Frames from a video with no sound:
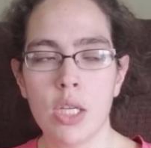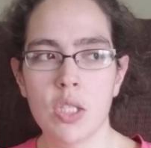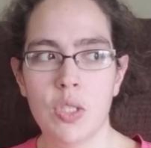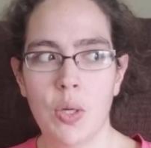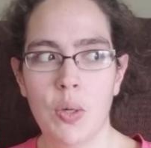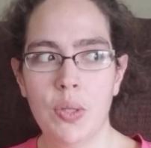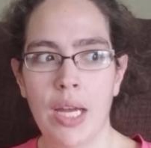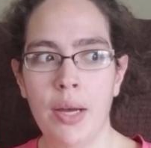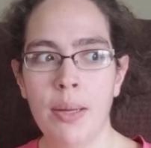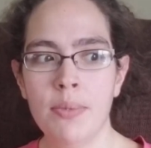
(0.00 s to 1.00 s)
So
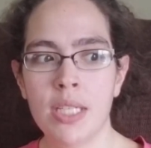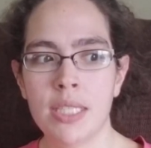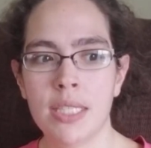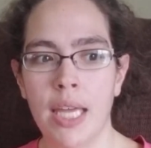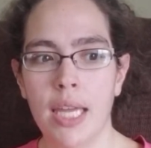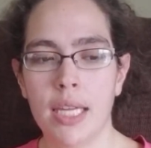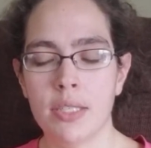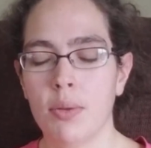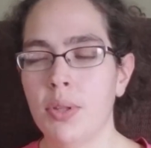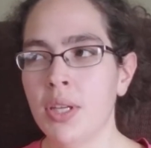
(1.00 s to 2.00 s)
now I'm just like,
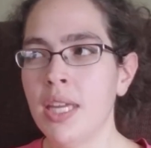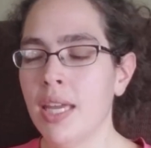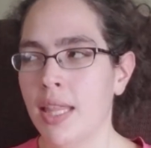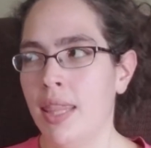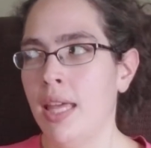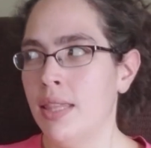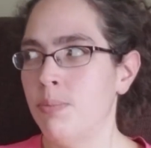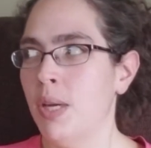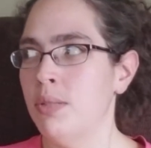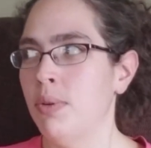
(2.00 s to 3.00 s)
so looking at that this
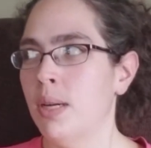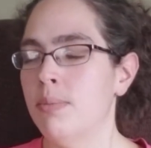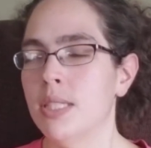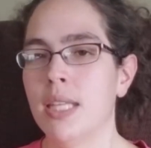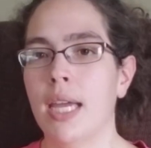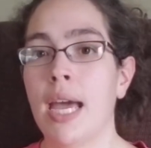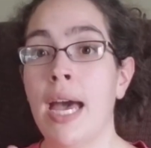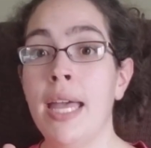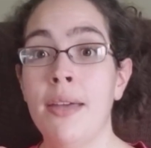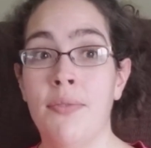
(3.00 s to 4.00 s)
past week, I'm just like,
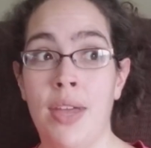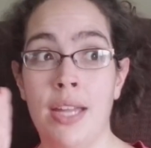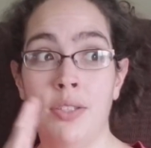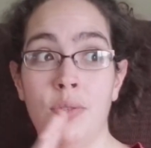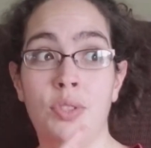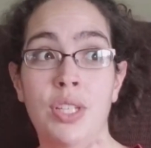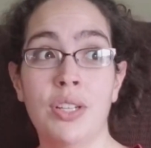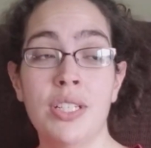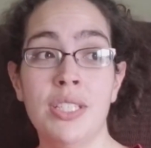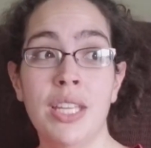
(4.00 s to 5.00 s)
I have got to
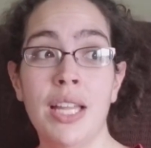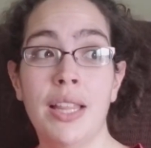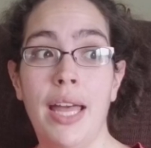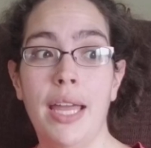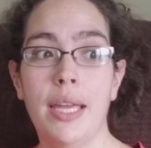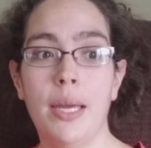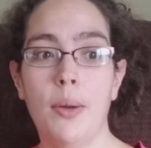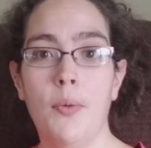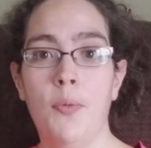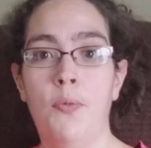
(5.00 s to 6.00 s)
seriously like,
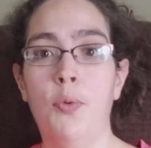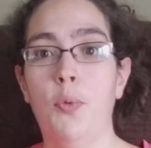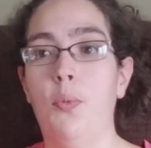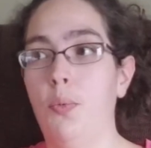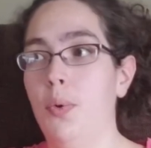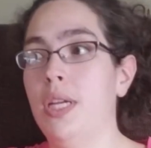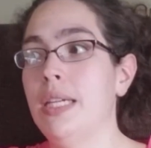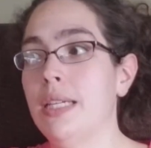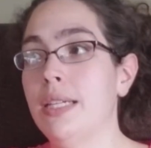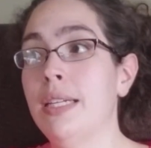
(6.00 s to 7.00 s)

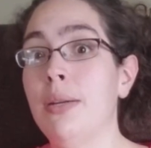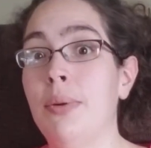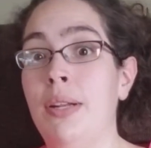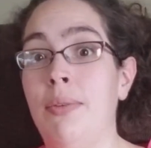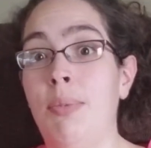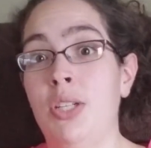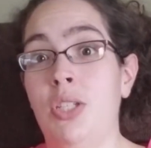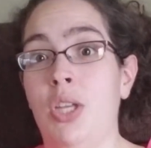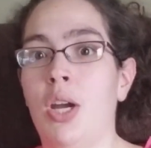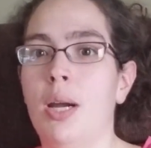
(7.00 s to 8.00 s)
get rid of a bunch
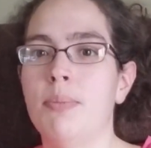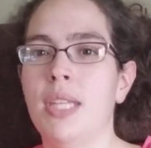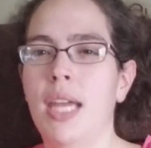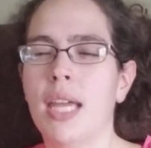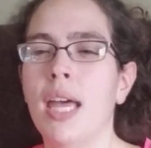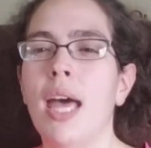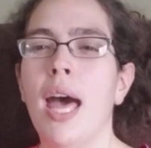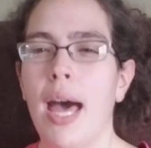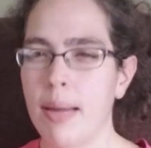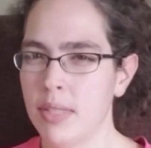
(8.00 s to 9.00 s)
of the carbs. Like,
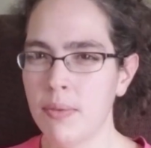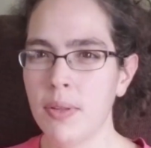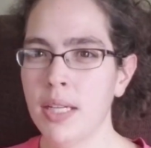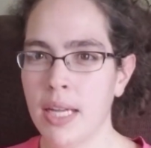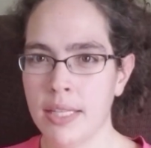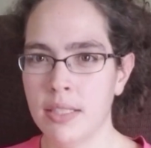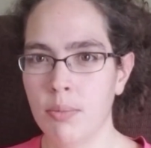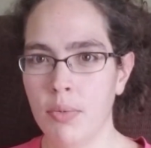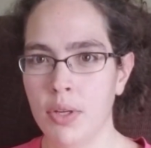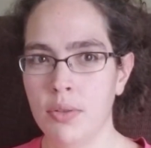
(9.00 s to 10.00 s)
I'm definitely not
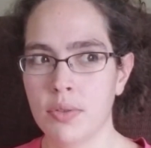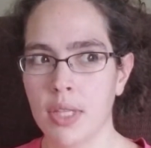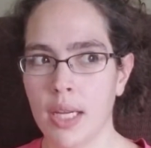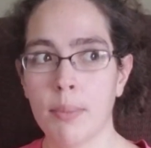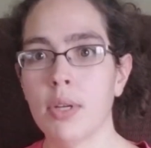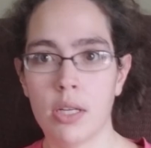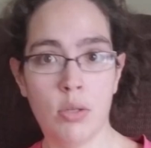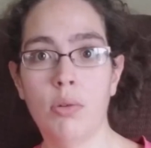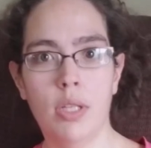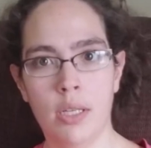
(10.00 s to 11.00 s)
someone who's like, I'm going to
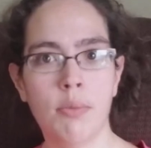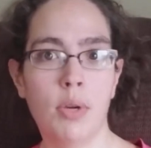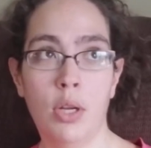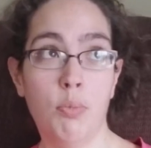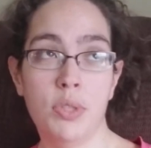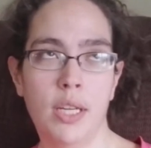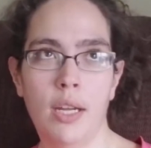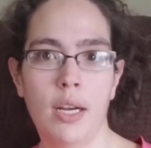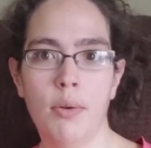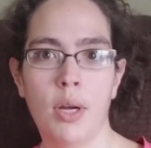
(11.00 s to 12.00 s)
totally 100%
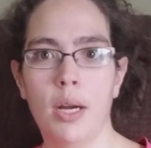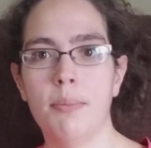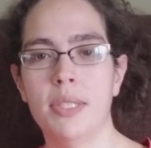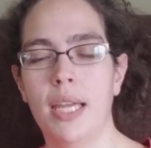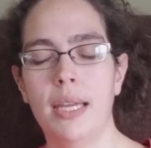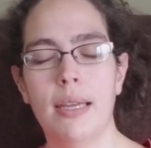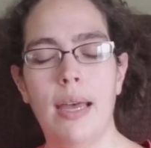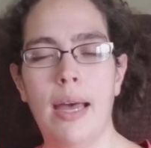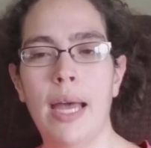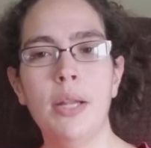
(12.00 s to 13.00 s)
cut out carbs. Like,
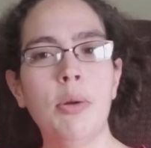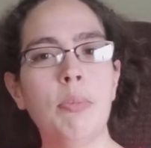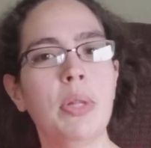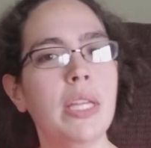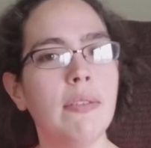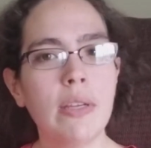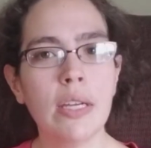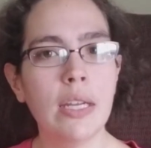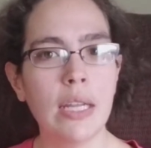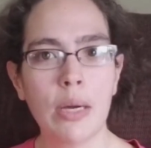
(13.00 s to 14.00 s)
I don't believe in
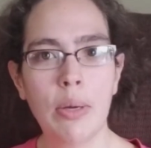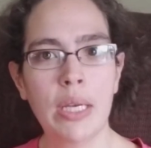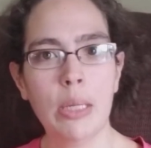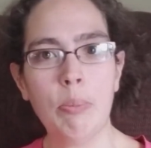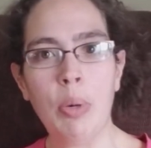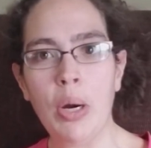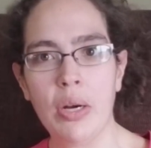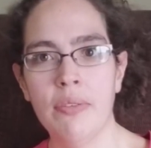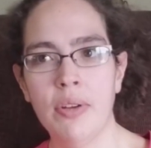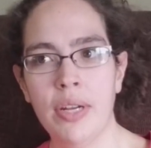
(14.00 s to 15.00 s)
cutting out any
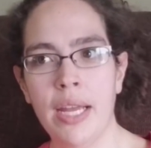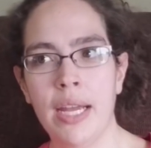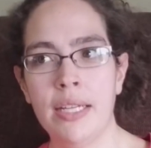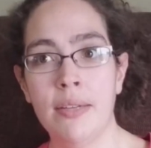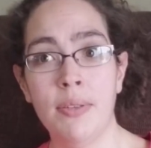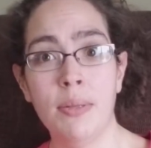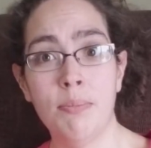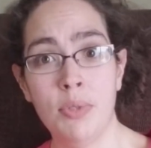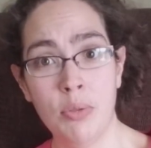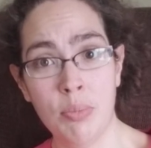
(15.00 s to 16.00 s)
part of your diet. I definitely
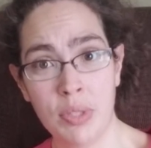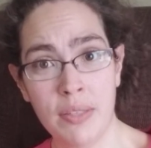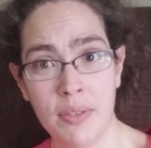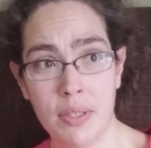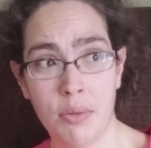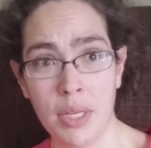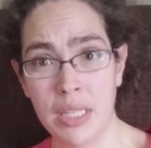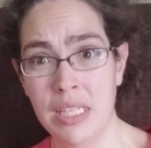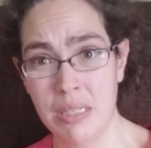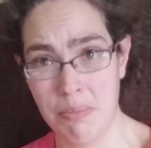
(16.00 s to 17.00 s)
do believe in
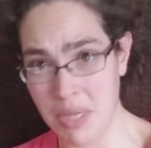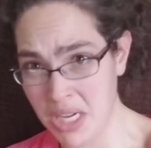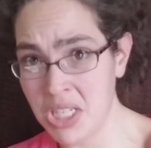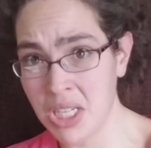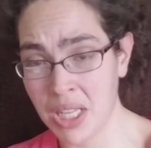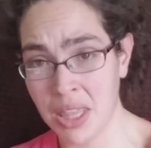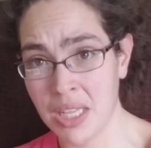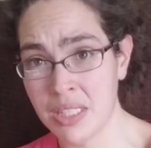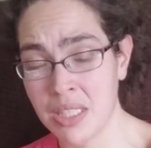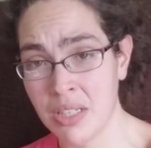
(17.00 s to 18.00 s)
greatly diminishing
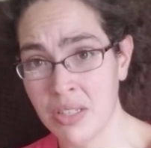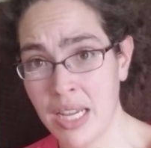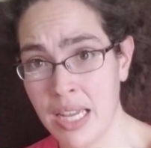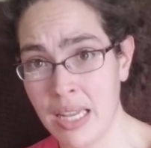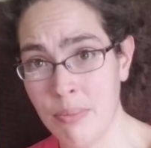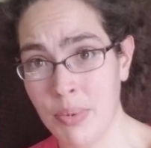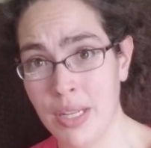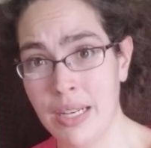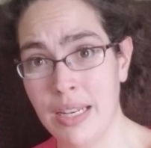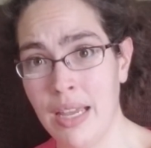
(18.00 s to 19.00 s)
things in your diet, but
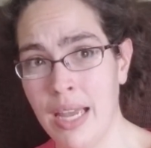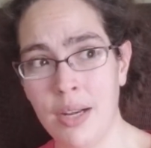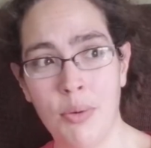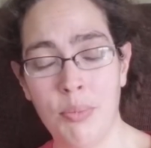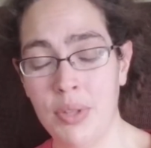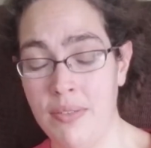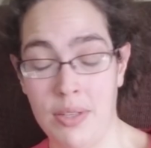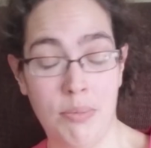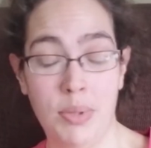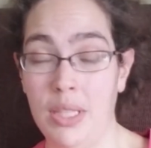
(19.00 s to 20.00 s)
I don't believe in
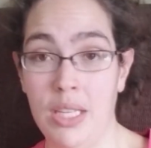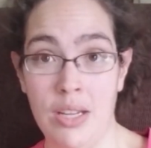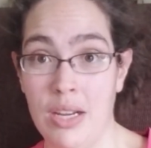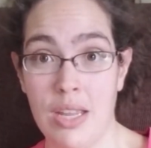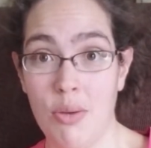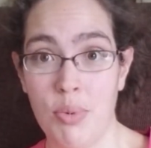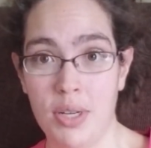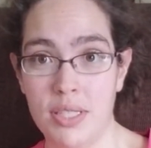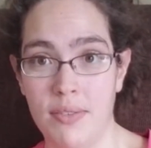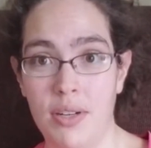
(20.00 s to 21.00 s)
completely cutting out
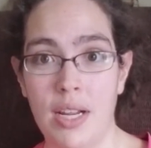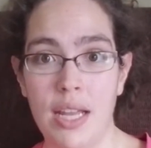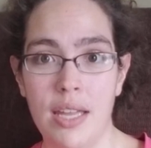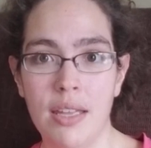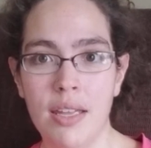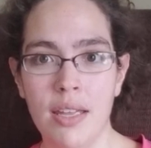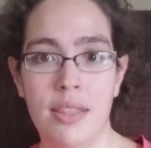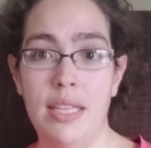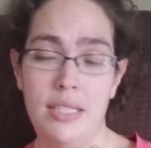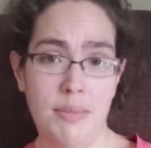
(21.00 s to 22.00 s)
parts of your diet.
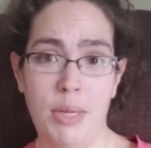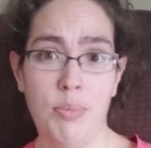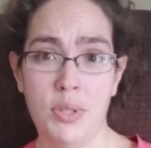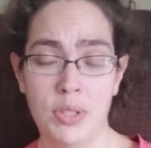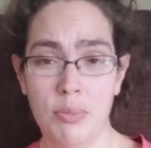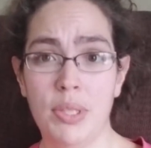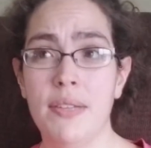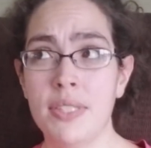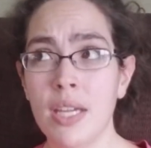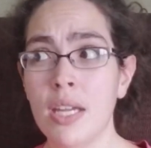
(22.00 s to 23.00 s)
That's just my personal beliefs.